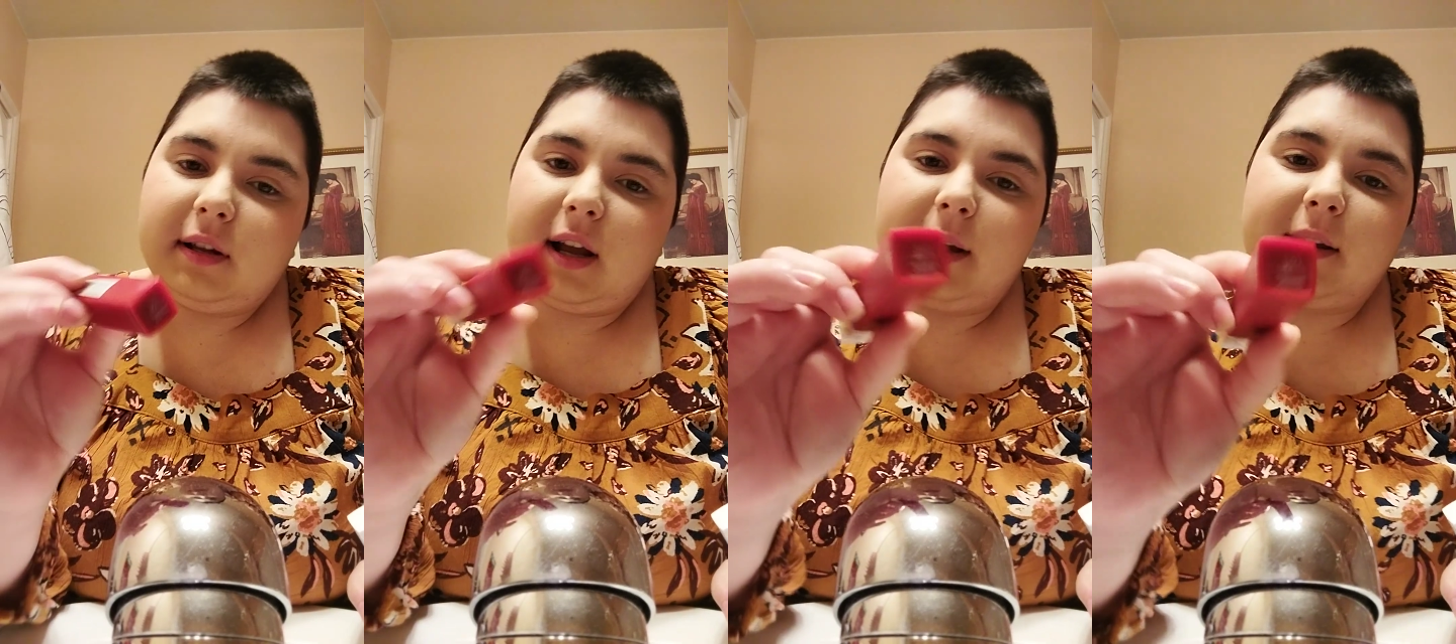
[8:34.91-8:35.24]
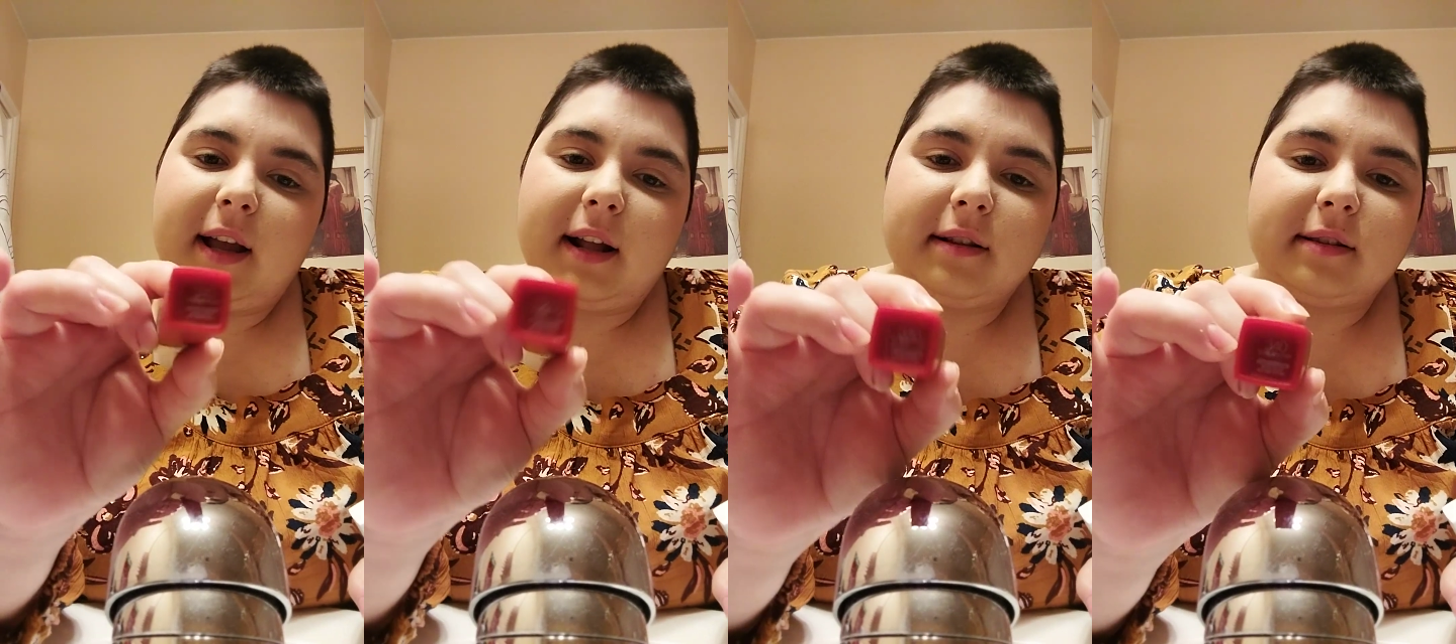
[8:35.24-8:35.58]
I
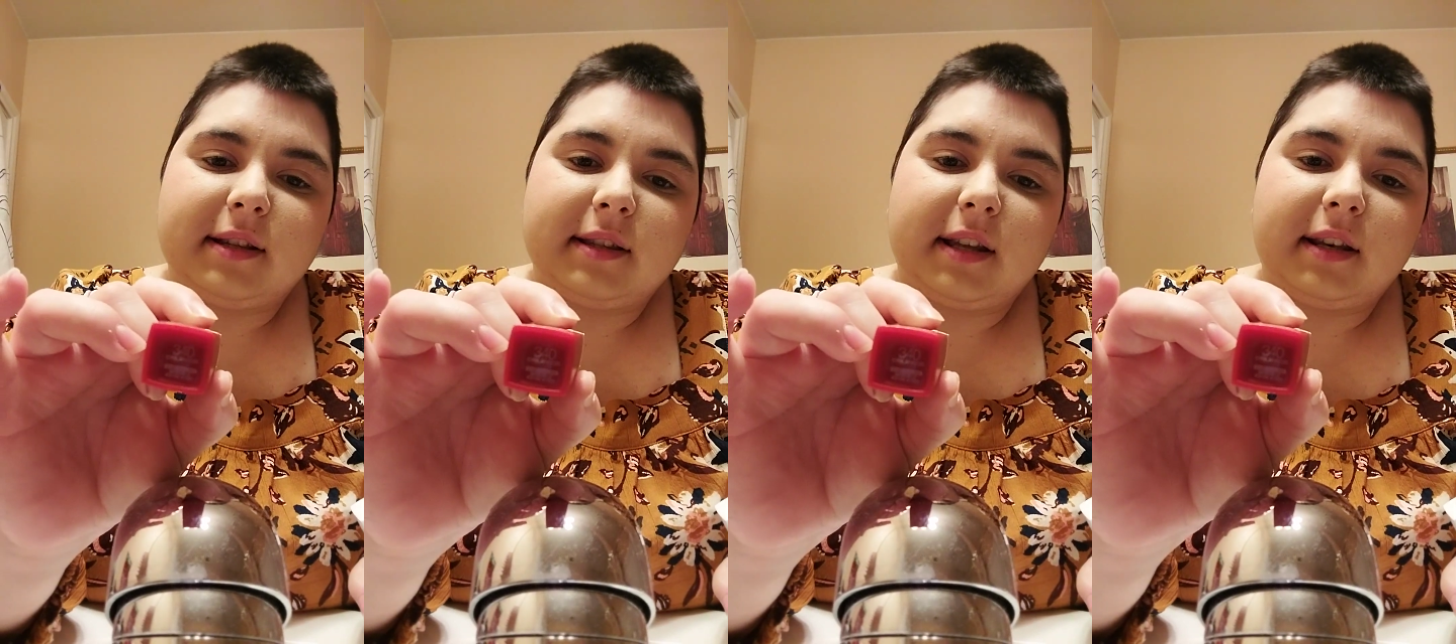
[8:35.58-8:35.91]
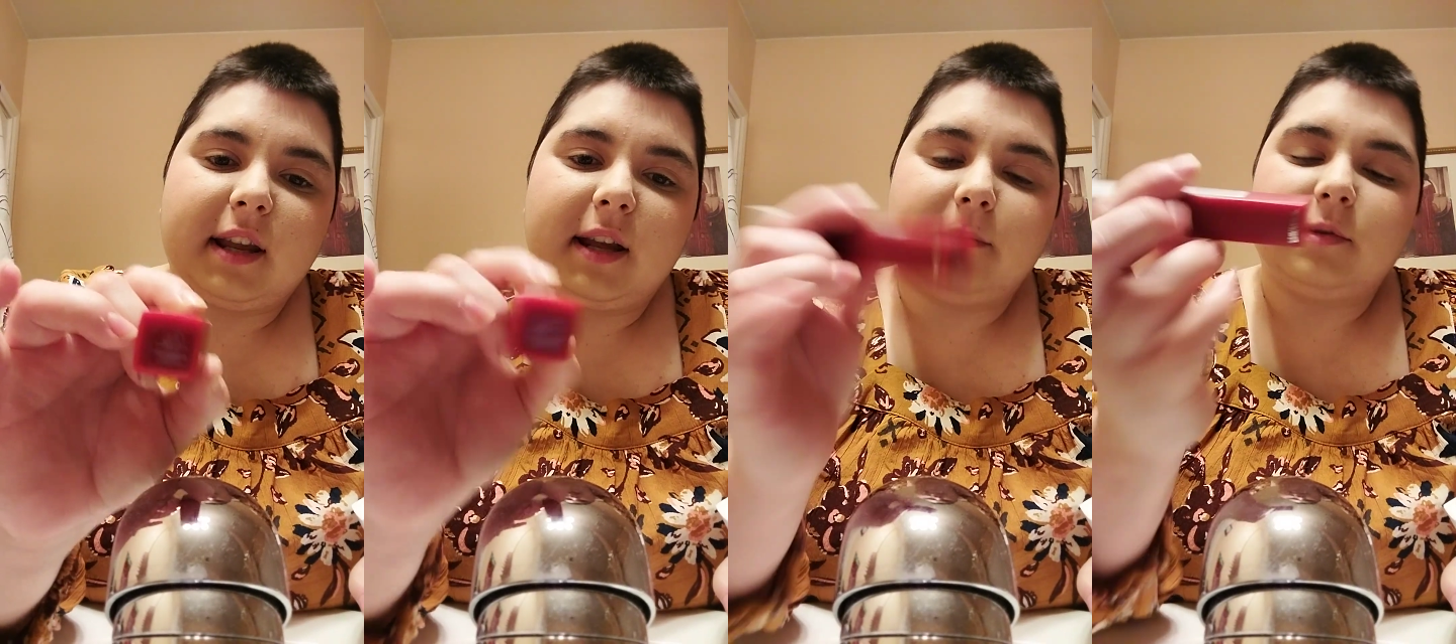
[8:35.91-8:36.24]
can't say that
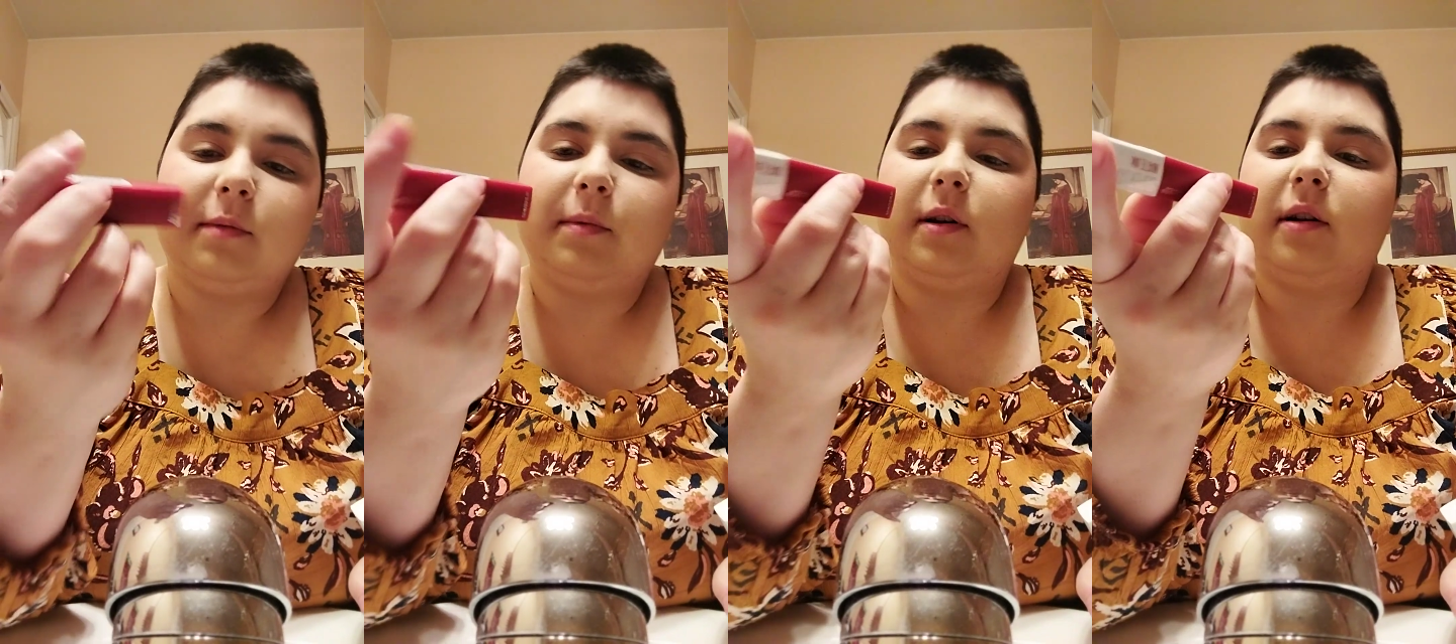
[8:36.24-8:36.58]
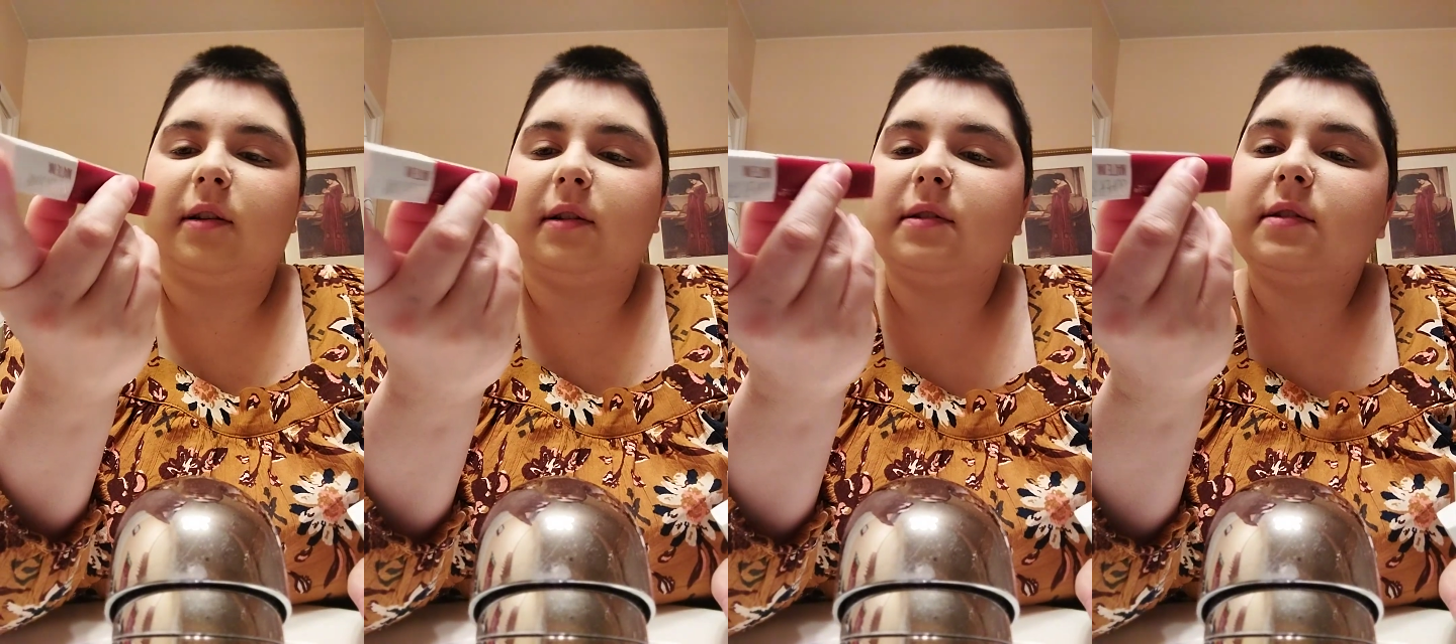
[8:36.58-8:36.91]
name, to be
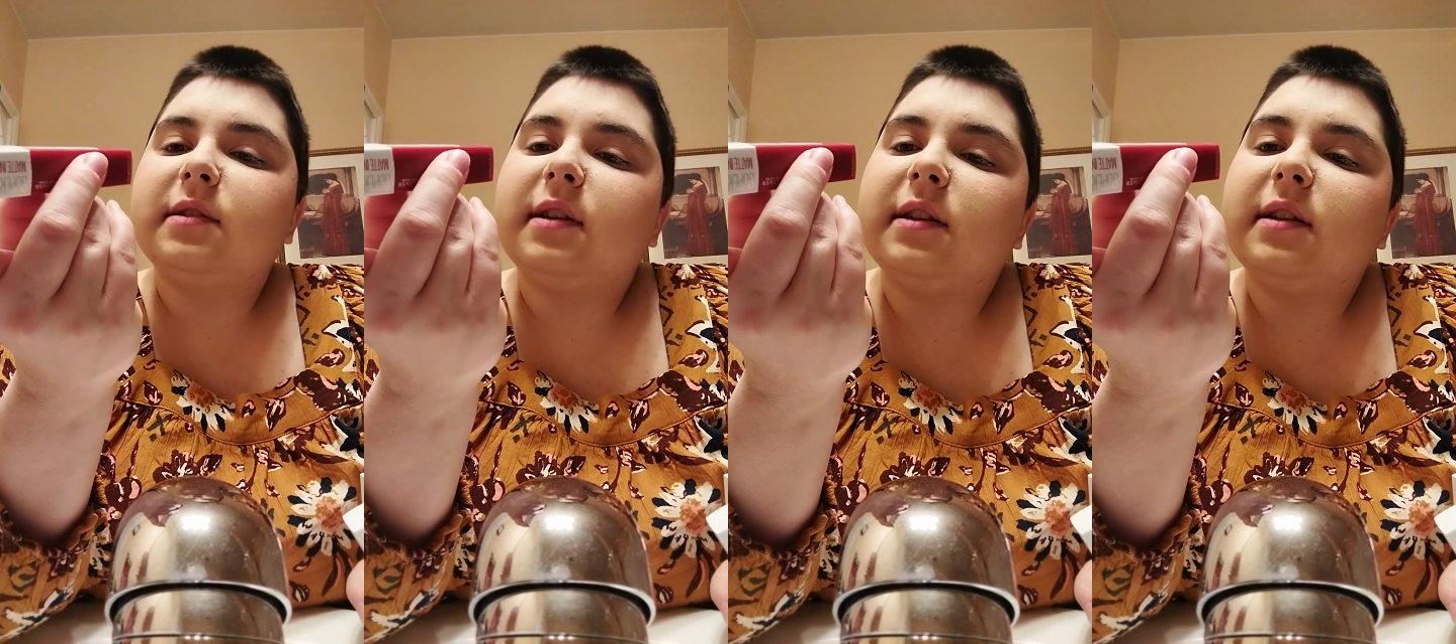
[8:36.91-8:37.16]
honest.